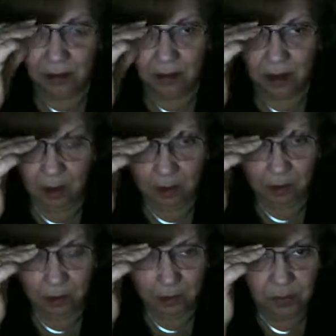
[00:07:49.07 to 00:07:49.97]

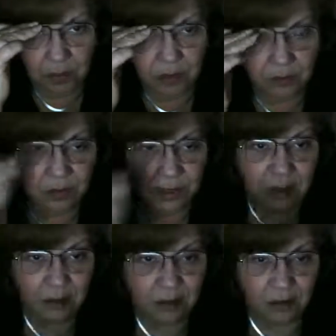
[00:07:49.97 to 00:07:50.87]
But, you know,
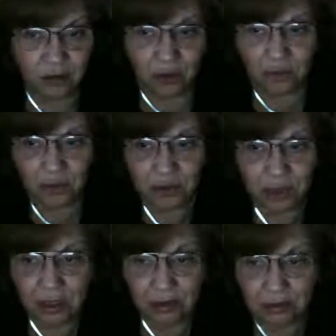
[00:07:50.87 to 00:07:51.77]
Danny is short for
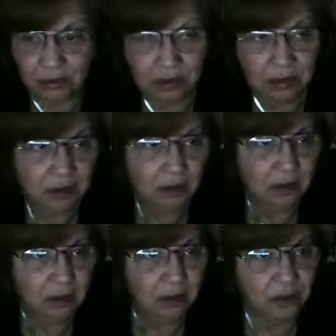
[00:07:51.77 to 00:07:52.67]
Donald.
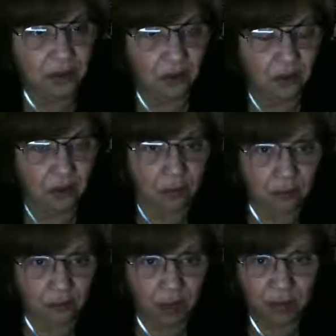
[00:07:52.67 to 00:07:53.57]
So
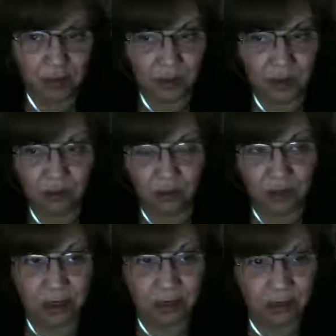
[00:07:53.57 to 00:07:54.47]
maybe somebody knew
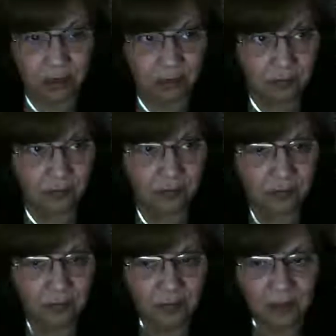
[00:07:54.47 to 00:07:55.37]
him as Don.
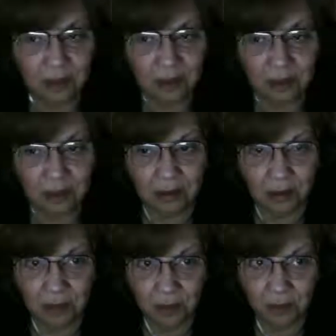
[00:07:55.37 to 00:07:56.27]

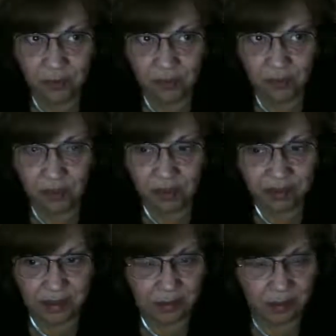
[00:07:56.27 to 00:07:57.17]
Some people knew him
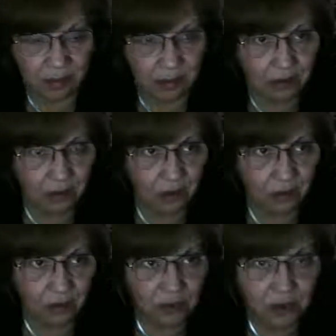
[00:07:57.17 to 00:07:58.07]
as Dan. I
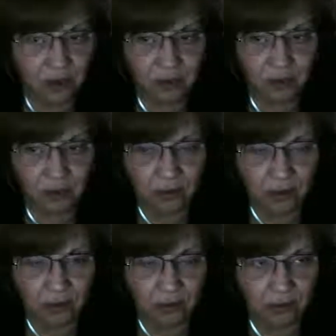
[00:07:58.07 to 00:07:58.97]
will tell you,
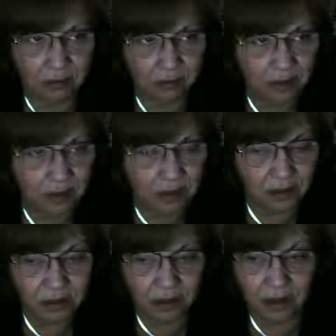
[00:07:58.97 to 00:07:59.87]
this
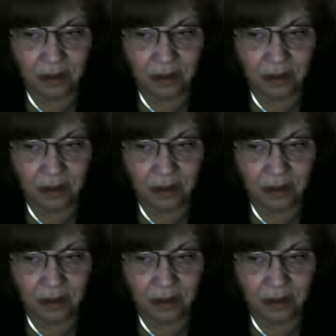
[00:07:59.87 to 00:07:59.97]
is like